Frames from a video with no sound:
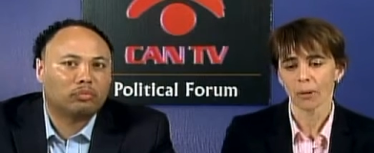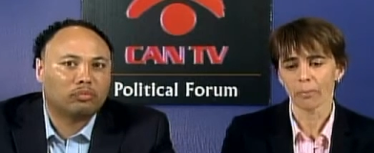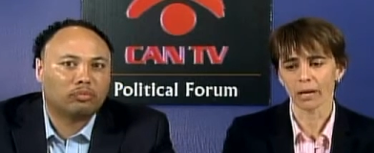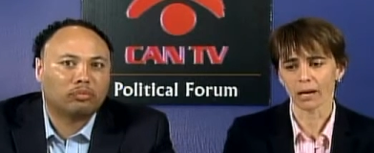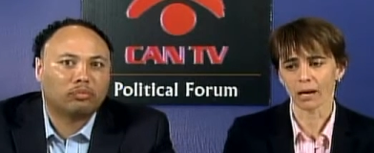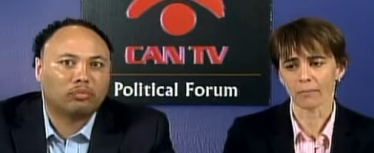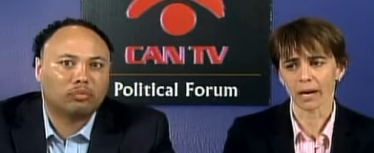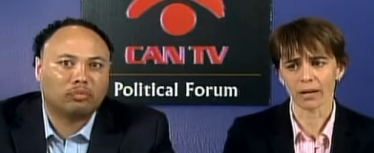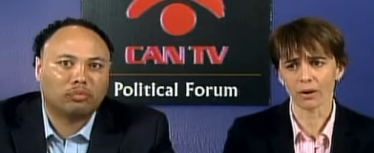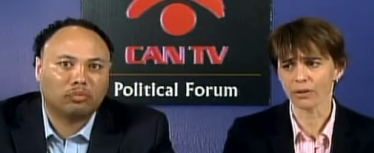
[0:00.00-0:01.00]
Speaker 1: but um,
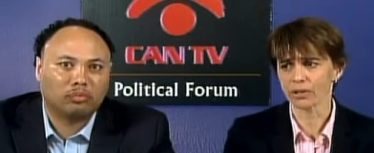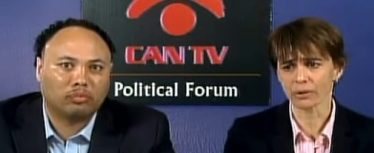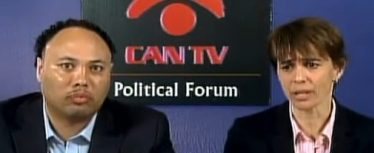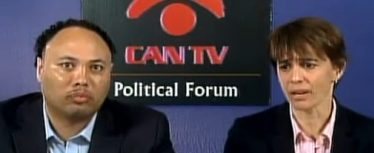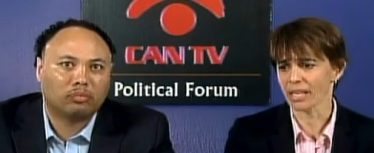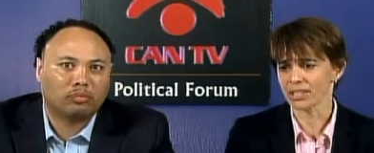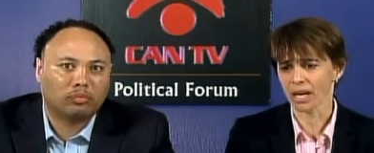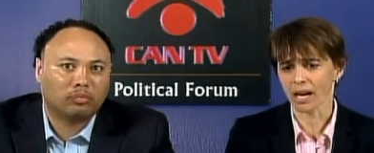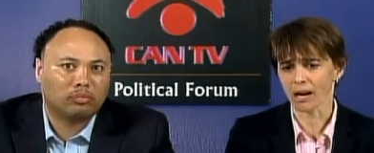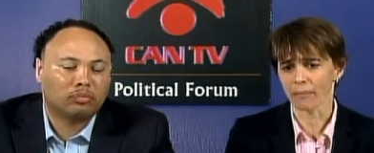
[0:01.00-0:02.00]
I know they're doing a great
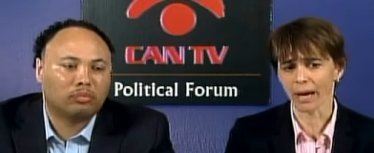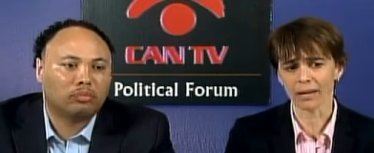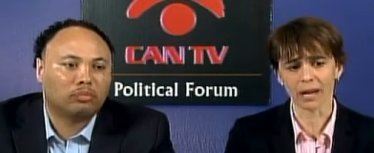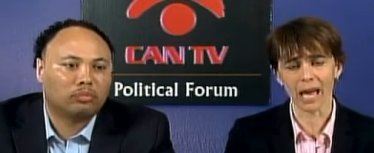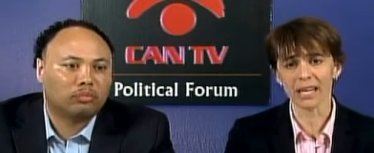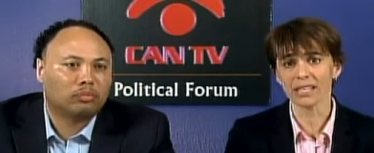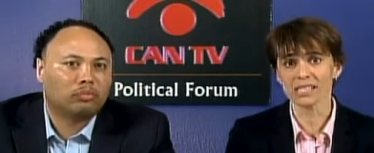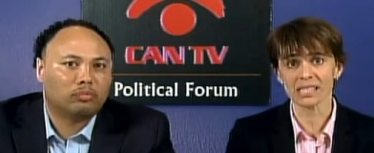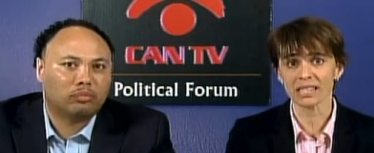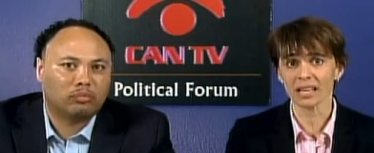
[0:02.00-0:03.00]
job. I, I didn't
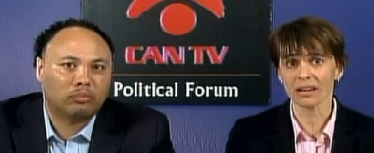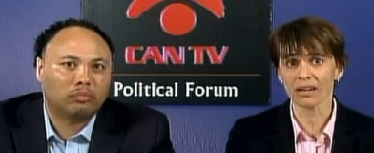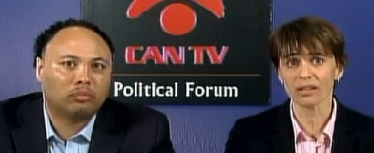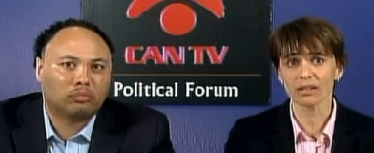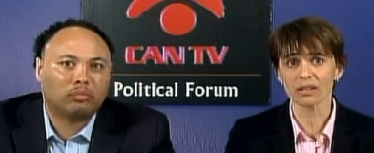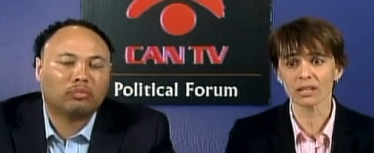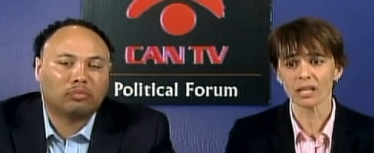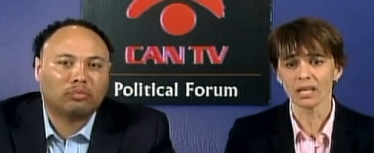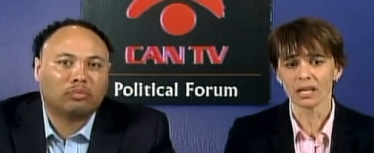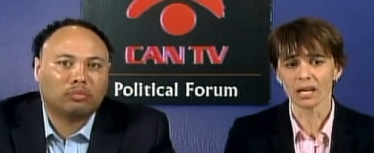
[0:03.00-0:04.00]
see that article.
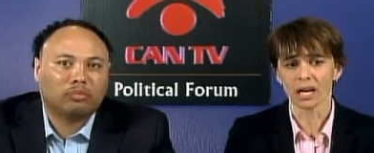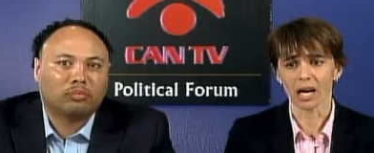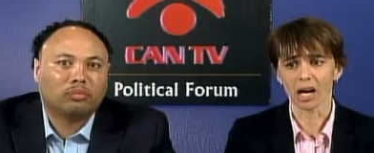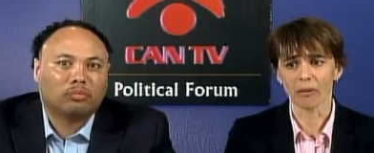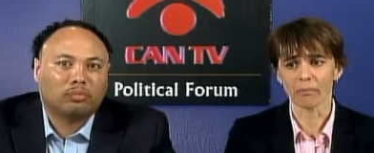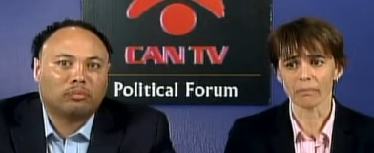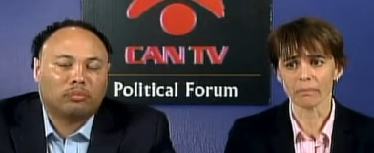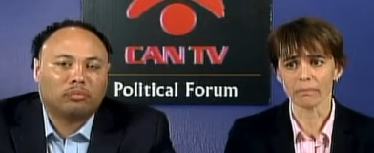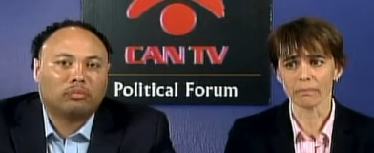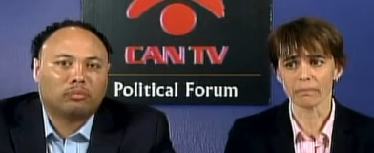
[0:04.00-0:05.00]
Um,
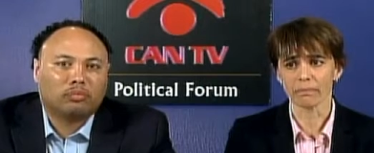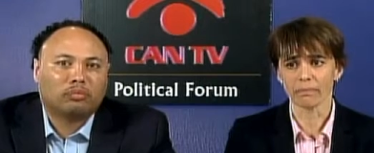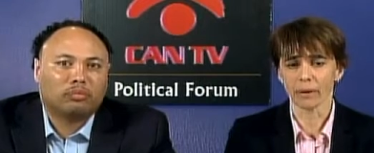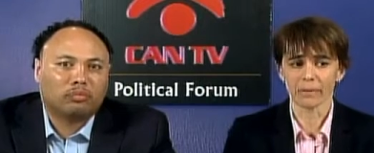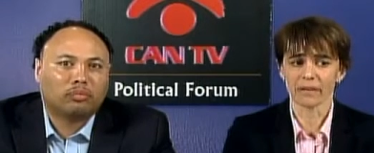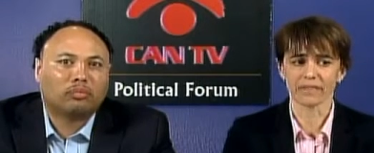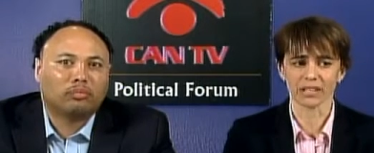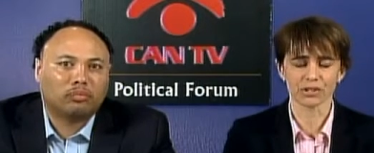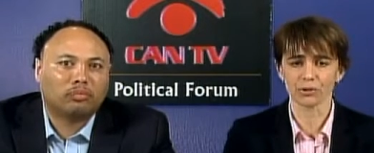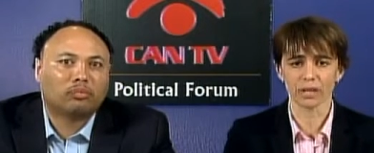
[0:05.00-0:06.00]
I mean, if
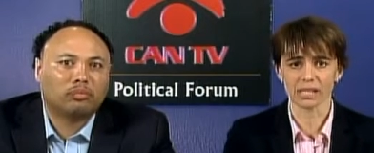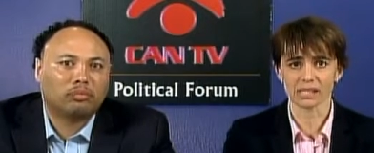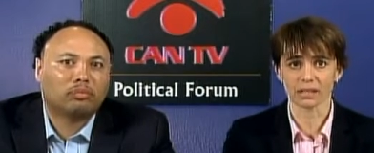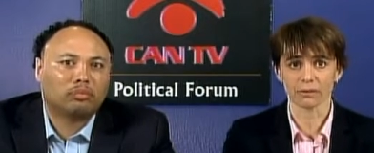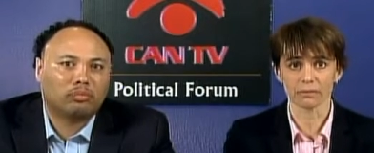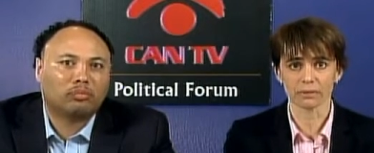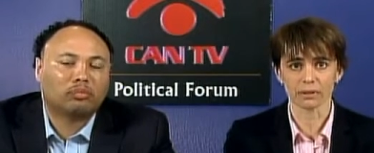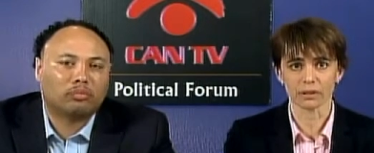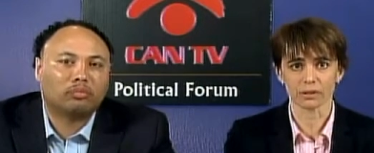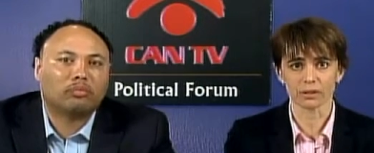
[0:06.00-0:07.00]
that's true, that's you know,
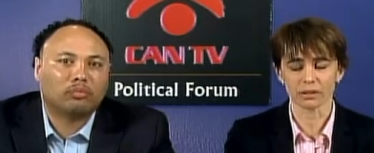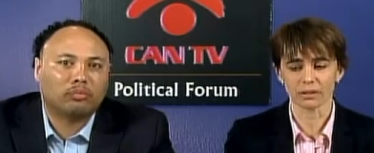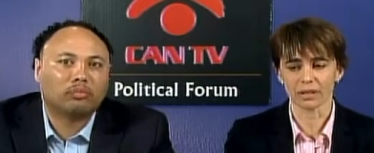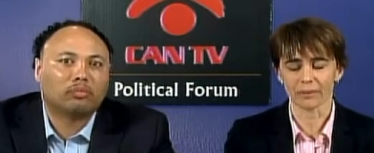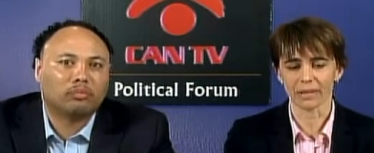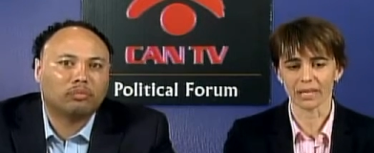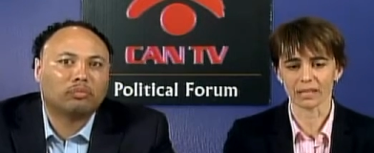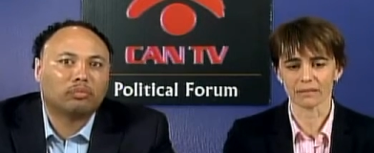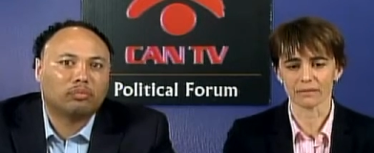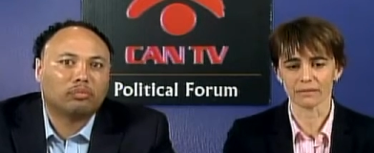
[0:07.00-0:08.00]
I mean,
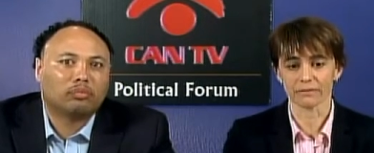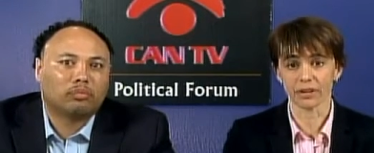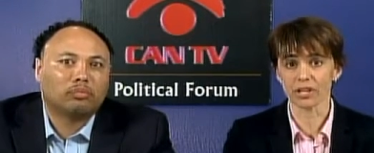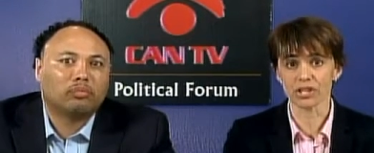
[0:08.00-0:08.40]
very